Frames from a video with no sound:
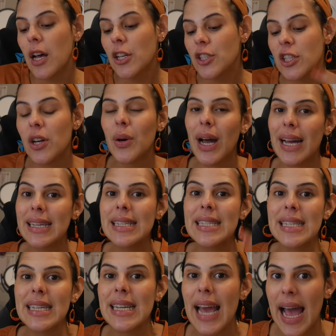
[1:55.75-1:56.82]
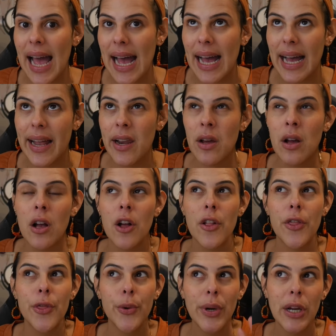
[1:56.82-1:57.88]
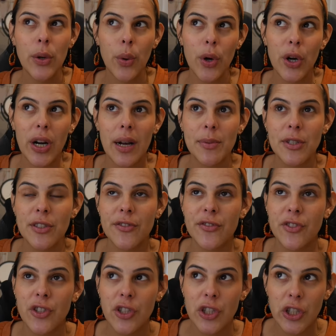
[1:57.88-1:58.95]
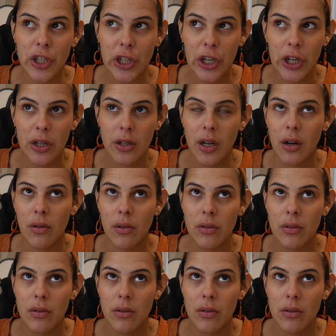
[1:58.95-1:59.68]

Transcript: So I did add 3/4 cups of sugar, no,